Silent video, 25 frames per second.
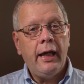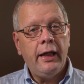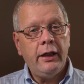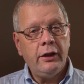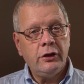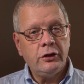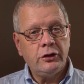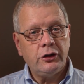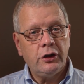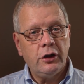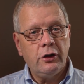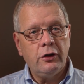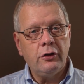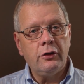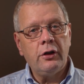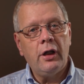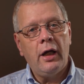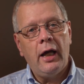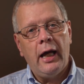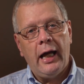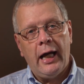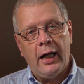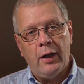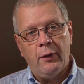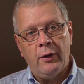It
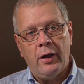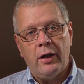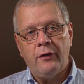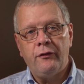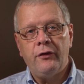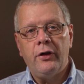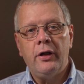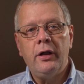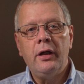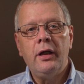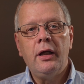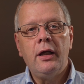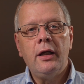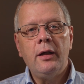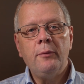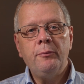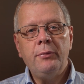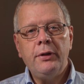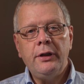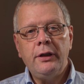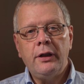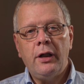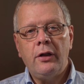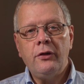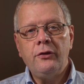should, however,
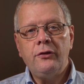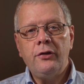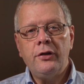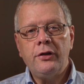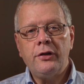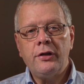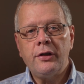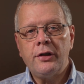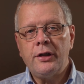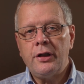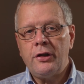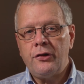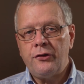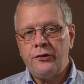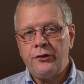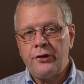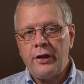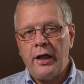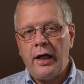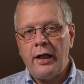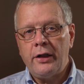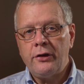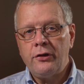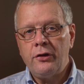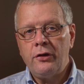be noted that this
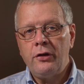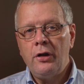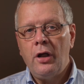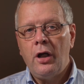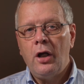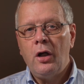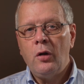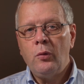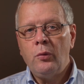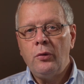standard